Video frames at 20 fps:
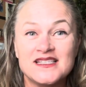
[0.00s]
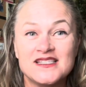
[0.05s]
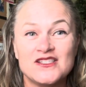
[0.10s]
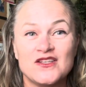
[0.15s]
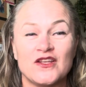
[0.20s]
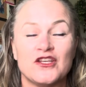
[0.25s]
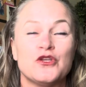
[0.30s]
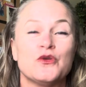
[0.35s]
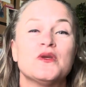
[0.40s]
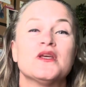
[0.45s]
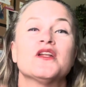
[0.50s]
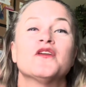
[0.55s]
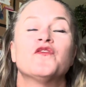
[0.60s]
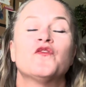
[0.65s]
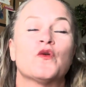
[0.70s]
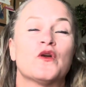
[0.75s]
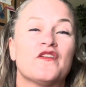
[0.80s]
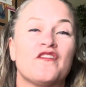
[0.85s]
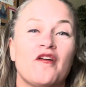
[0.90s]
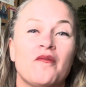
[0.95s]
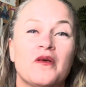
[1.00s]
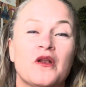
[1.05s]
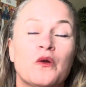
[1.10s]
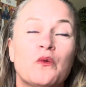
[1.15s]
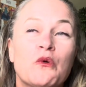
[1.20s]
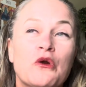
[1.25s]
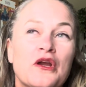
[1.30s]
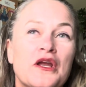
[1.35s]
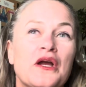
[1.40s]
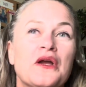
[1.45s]
So like you get a 45-minute
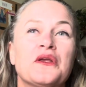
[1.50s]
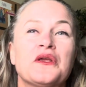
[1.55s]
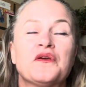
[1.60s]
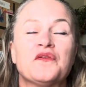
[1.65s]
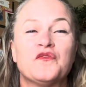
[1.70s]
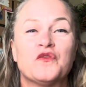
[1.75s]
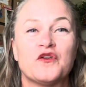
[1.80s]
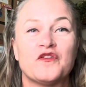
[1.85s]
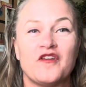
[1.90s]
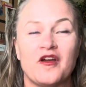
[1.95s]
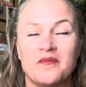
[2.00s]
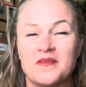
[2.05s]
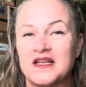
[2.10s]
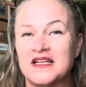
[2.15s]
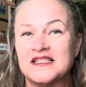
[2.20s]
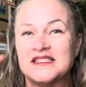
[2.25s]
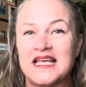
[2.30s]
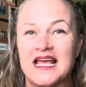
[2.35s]
workout, you get 45 minutes,